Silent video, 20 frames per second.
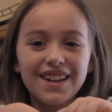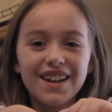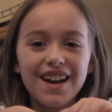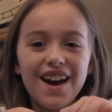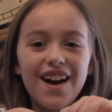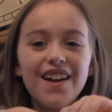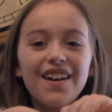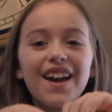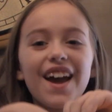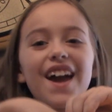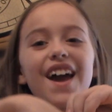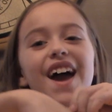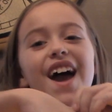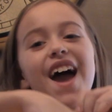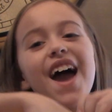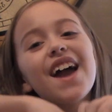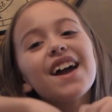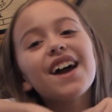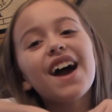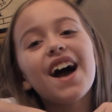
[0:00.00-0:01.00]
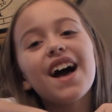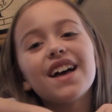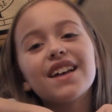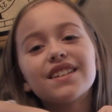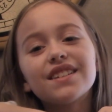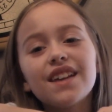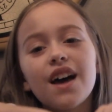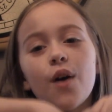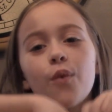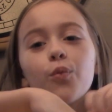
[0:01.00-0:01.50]
Okay, hey
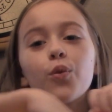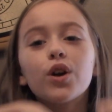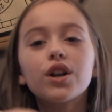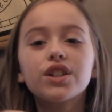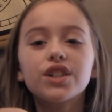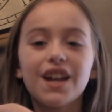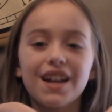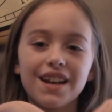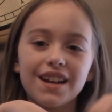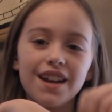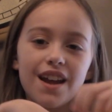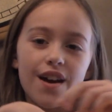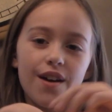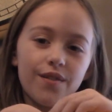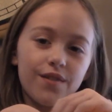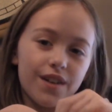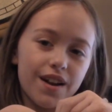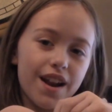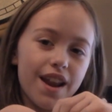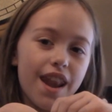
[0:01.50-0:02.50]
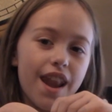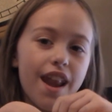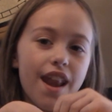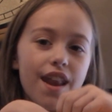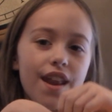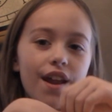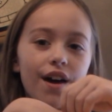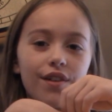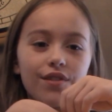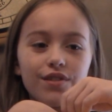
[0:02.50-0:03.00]
guys, we're checking out
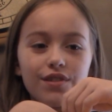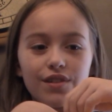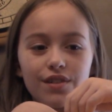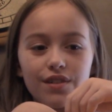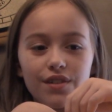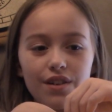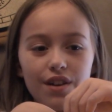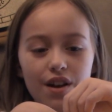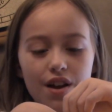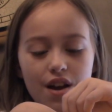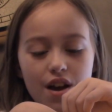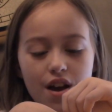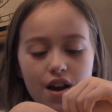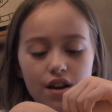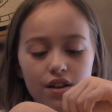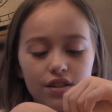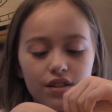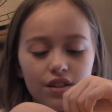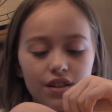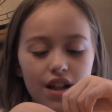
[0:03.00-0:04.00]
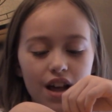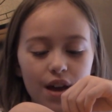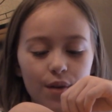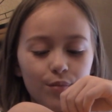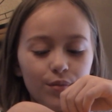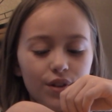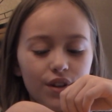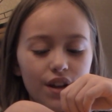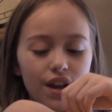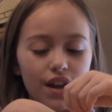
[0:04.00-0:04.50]
another
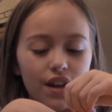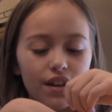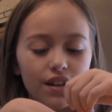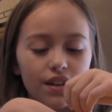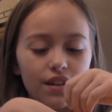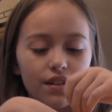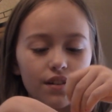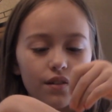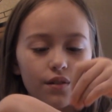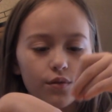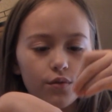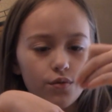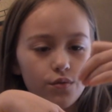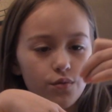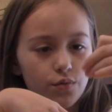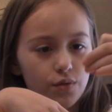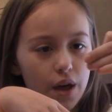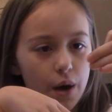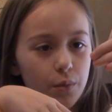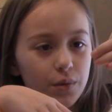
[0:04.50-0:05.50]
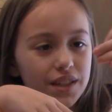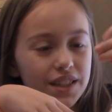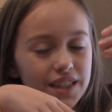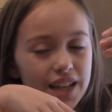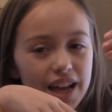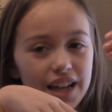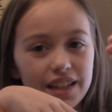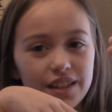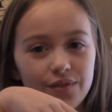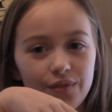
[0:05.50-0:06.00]
slime today. Ooh, that was
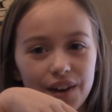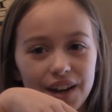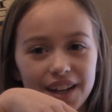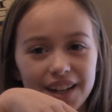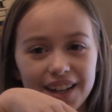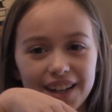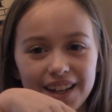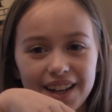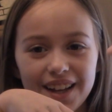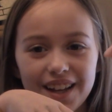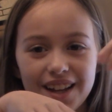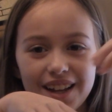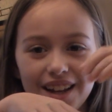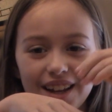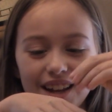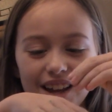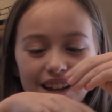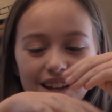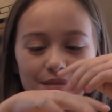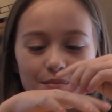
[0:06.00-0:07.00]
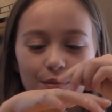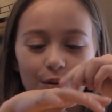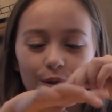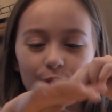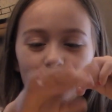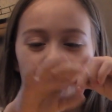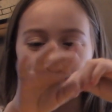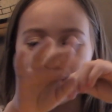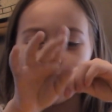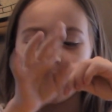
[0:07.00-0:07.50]
satisfying. I just
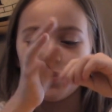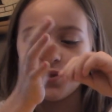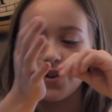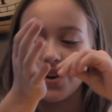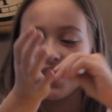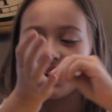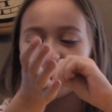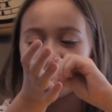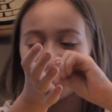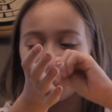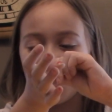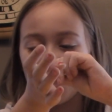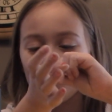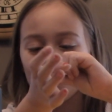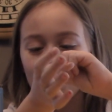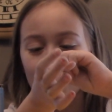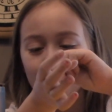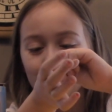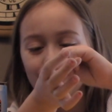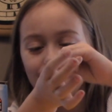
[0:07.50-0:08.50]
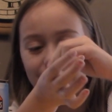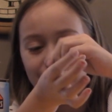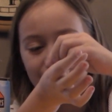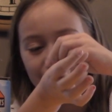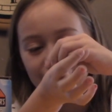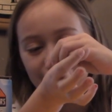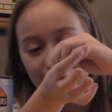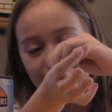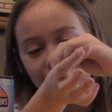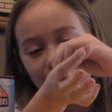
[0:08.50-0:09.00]
pulled some dried slime off my
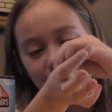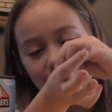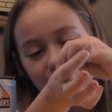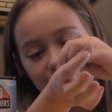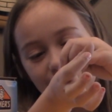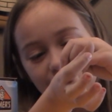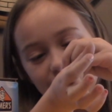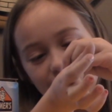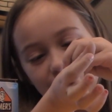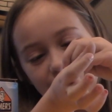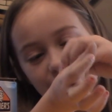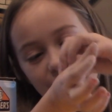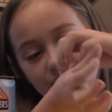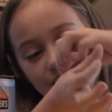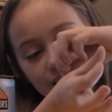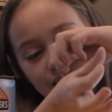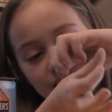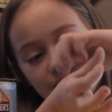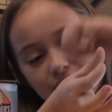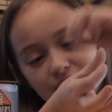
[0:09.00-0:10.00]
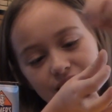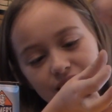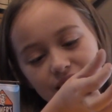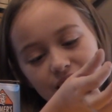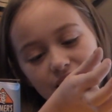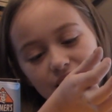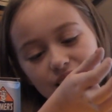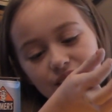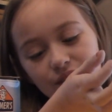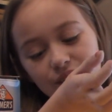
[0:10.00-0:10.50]
skin.
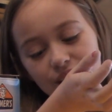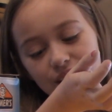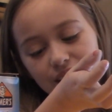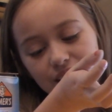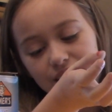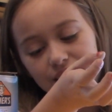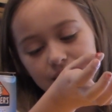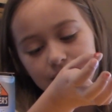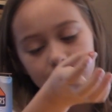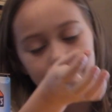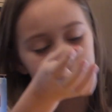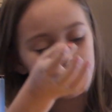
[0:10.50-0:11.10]
Satisfying.